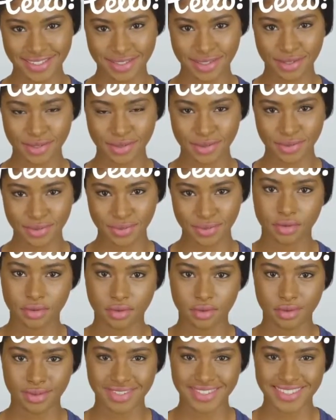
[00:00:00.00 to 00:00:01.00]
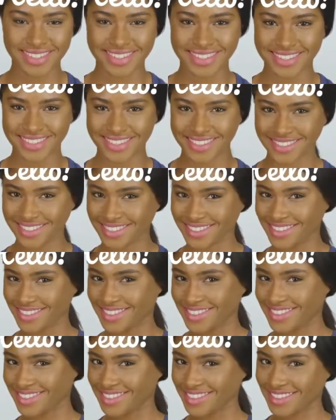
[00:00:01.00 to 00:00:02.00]
for var i
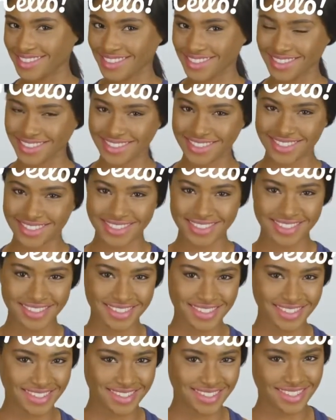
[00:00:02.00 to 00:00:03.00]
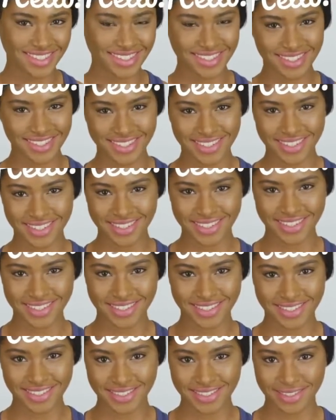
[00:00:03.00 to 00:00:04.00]
equals 0.
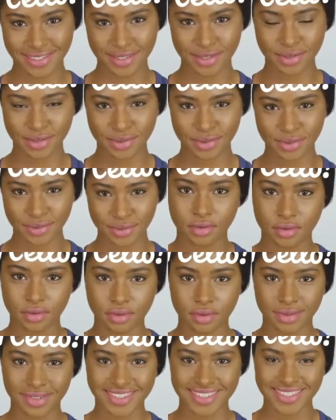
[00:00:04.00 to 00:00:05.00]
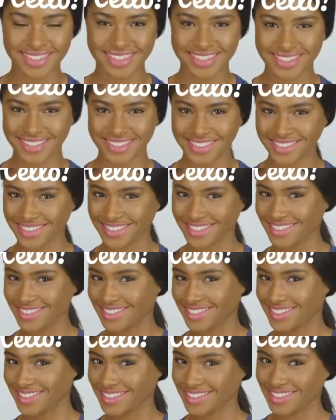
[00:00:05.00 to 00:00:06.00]
i is less than
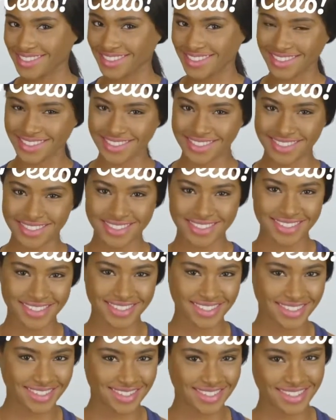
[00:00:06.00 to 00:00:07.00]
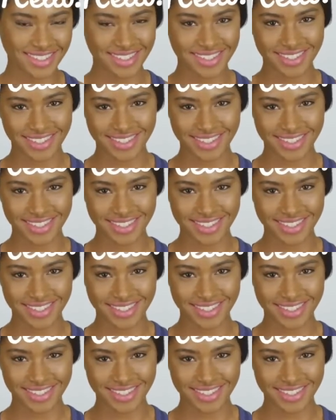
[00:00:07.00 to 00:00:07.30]
script.numlayers layers